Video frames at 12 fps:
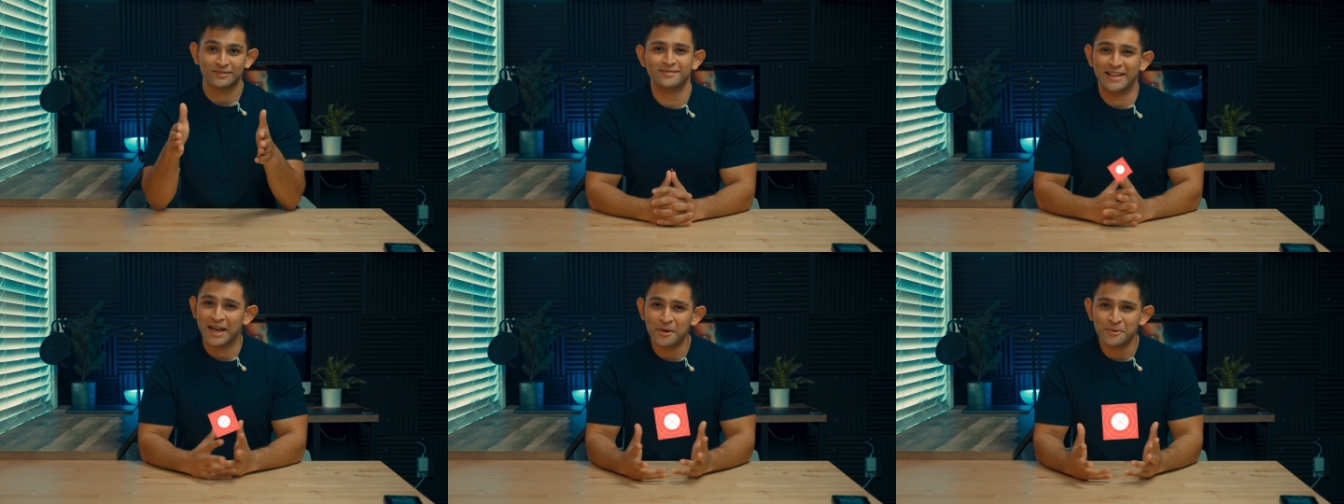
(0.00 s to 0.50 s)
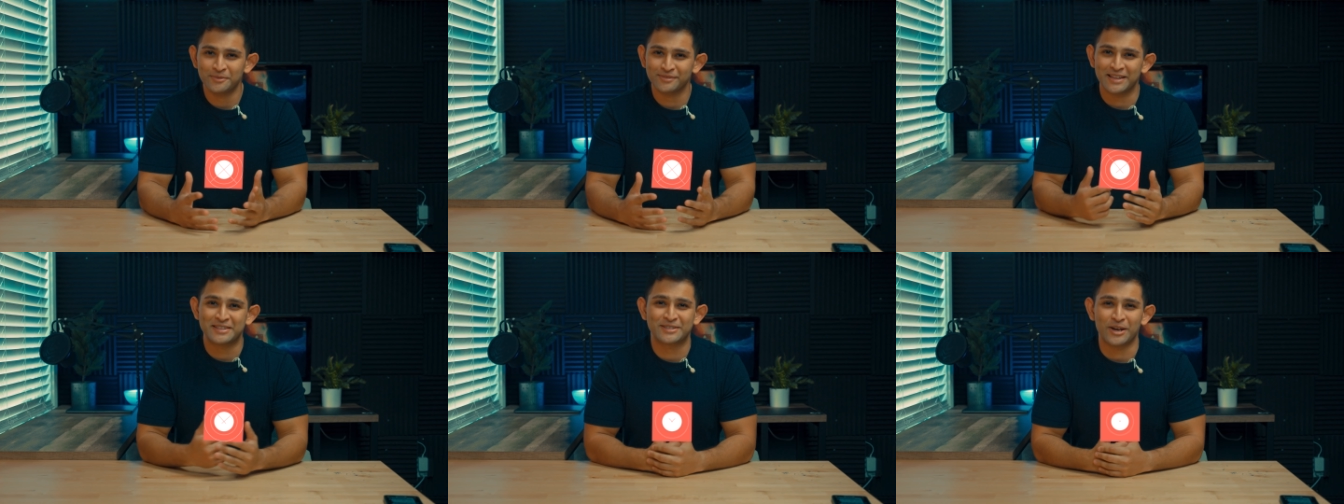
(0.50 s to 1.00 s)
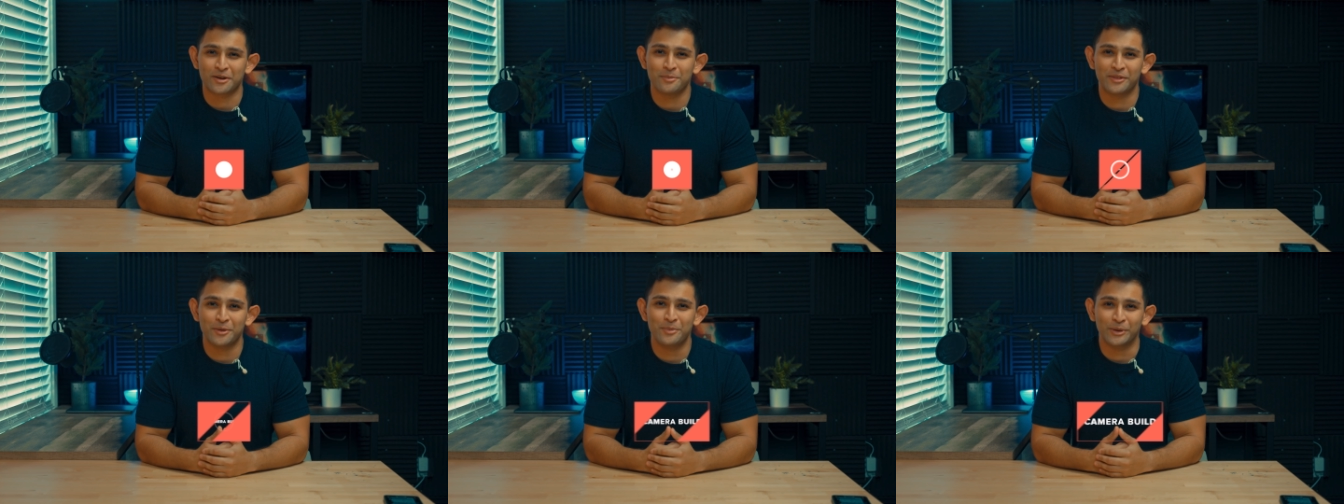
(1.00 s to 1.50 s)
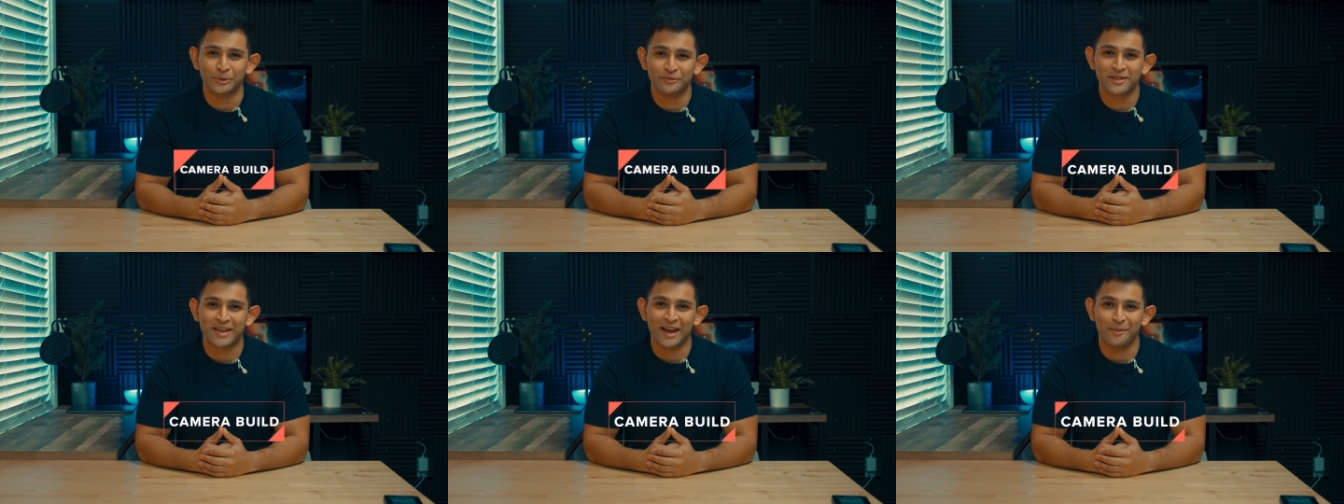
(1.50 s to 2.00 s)
Now, let's talk about the build
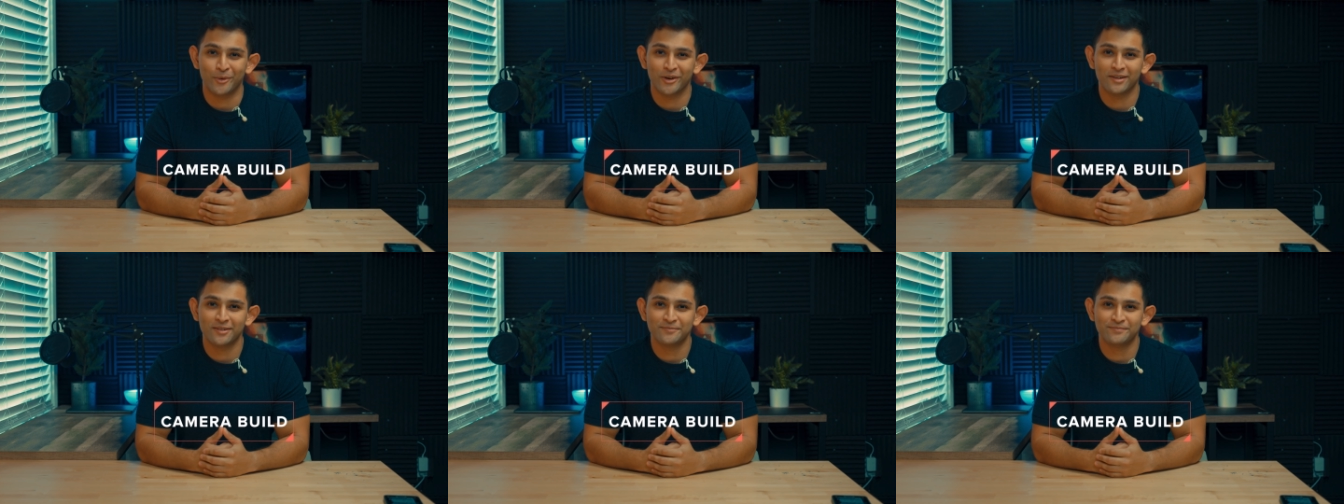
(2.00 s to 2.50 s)
of the camera.